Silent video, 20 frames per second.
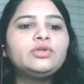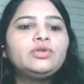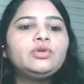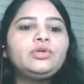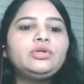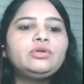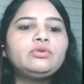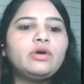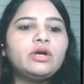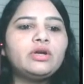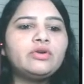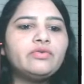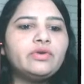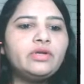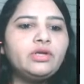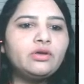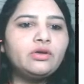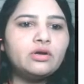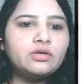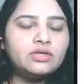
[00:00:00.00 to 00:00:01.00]
do you
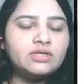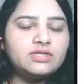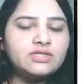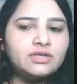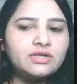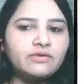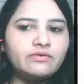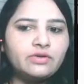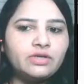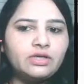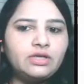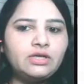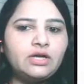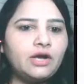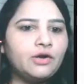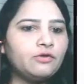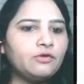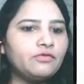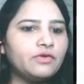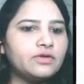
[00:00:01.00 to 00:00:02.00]
agree or disagree
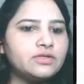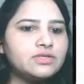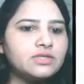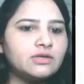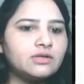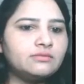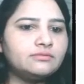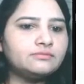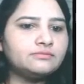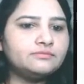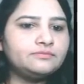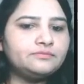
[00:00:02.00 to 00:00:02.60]
kind of essay.